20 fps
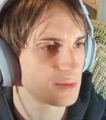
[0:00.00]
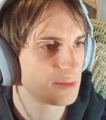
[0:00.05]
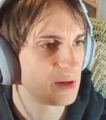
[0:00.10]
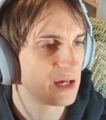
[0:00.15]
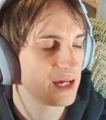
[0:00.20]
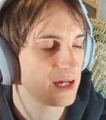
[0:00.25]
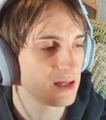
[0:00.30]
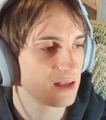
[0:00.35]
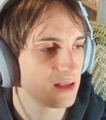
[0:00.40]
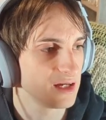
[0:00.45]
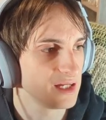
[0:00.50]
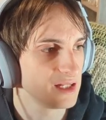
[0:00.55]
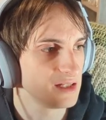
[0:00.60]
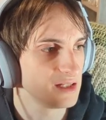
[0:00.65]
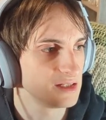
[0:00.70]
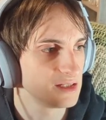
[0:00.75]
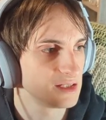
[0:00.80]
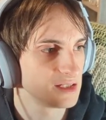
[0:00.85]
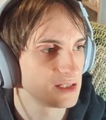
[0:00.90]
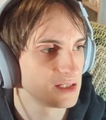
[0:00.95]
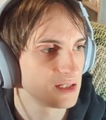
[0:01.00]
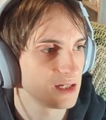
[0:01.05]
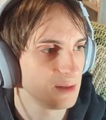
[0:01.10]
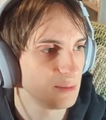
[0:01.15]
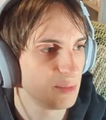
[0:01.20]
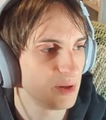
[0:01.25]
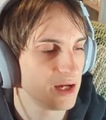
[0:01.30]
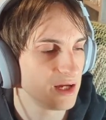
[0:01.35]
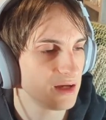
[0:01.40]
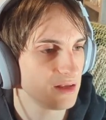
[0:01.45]
piglins,
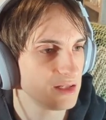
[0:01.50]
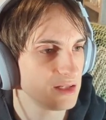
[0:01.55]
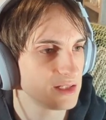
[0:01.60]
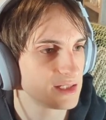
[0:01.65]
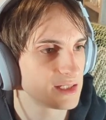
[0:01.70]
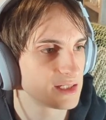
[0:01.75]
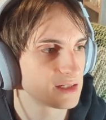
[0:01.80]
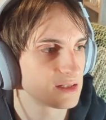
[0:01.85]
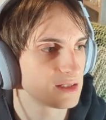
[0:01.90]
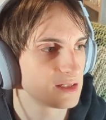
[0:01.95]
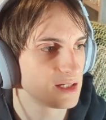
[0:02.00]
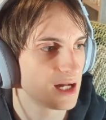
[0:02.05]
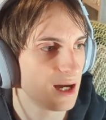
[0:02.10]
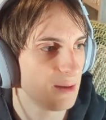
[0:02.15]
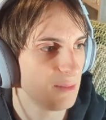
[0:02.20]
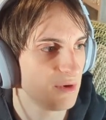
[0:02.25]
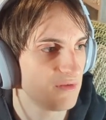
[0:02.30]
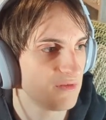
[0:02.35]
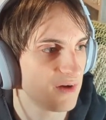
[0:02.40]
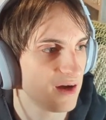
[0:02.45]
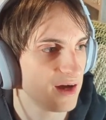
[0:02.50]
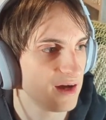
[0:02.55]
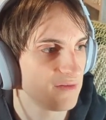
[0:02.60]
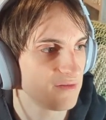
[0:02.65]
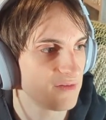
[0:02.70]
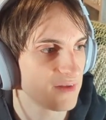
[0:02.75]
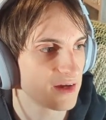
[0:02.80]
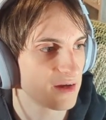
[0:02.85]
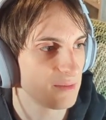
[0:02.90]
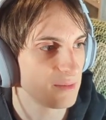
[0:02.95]
and piglins zombify if
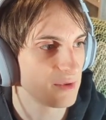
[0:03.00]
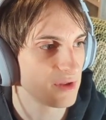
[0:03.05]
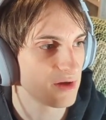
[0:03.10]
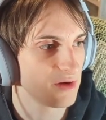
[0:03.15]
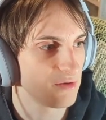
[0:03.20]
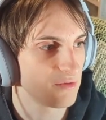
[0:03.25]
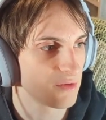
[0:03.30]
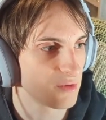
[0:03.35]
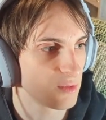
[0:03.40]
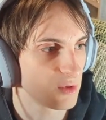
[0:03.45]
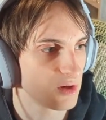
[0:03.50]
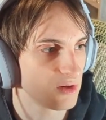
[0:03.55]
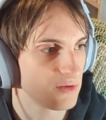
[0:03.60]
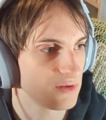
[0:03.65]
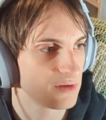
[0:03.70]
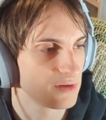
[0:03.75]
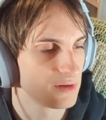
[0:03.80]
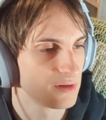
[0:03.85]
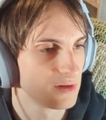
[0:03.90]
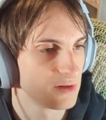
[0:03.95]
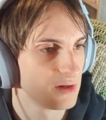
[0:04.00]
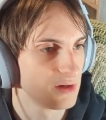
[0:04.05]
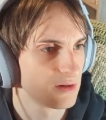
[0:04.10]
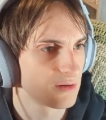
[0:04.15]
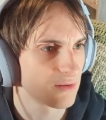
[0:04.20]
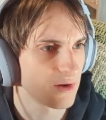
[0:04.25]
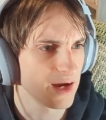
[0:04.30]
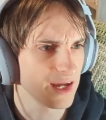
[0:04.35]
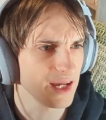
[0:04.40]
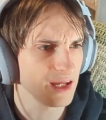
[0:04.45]
they come to the overworld,
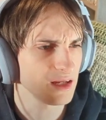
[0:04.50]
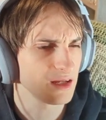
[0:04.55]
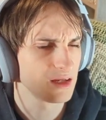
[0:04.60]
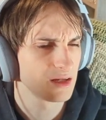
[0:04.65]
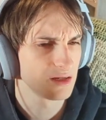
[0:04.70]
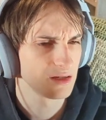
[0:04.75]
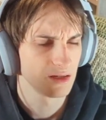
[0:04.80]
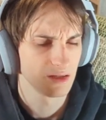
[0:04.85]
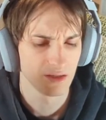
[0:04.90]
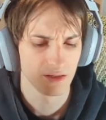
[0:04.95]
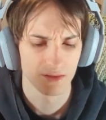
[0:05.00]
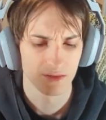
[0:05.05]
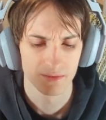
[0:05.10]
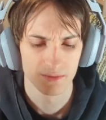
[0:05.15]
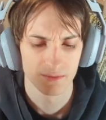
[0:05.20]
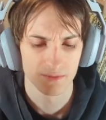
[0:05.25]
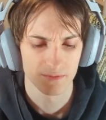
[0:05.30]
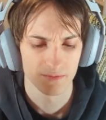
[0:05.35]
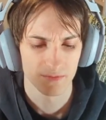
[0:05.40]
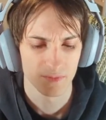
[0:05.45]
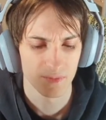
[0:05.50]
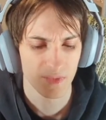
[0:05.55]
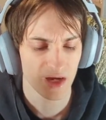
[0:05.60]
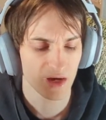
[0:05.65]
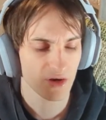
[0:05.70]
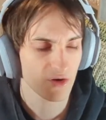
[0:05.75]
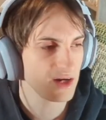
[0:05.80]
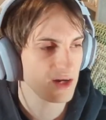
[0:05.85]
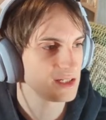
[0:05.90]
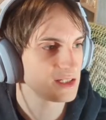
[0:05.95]
right? I'm not
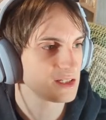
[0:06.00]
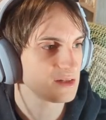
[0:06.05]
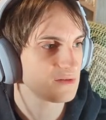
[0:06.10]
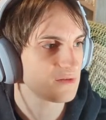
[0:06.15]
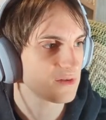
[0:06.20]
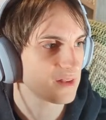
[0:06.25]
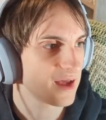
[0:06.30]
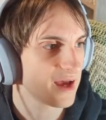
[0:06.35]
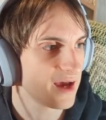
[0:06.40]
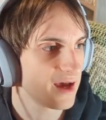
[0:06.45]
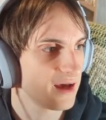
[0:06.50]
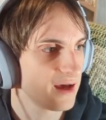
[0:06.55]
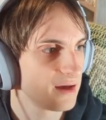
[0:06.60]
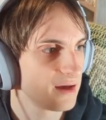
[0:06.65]
crazy for that.